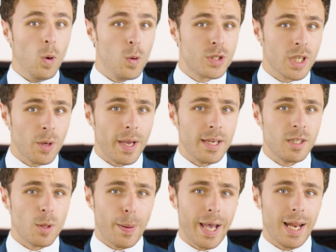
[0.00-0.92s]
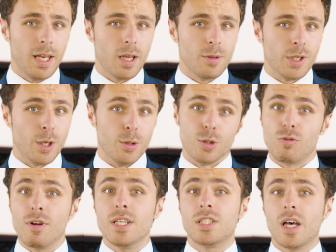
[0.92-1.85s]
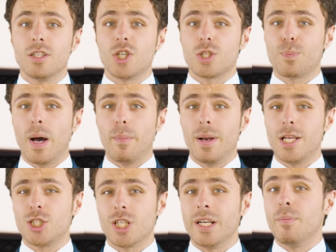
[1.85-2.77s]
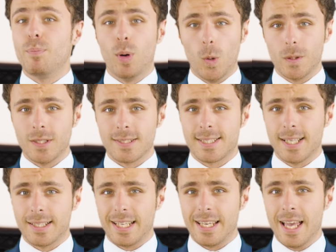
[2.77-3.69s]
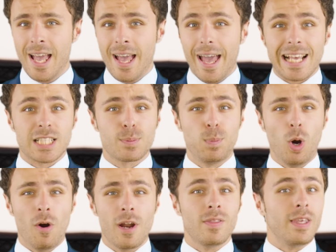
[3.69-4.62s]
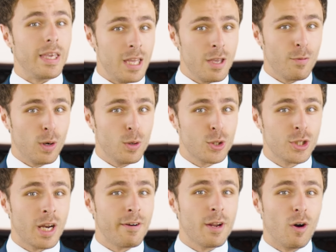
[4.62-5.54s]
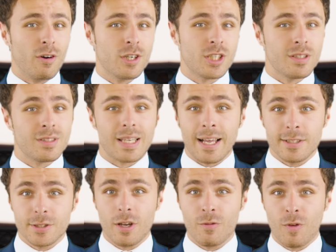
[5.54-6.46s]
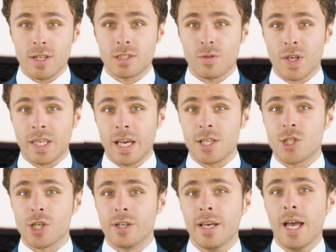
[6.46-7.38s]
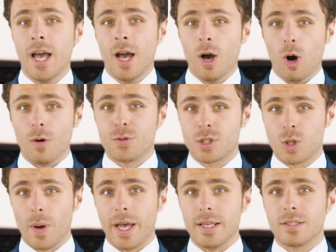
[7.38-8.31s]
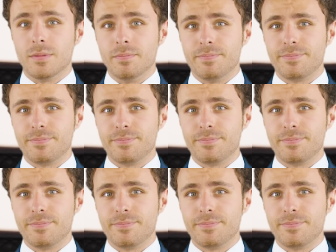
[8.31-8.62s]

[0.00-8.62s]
Also in the paleo news, researchers published an important study exploring the evolutionary origins and diversification of squid.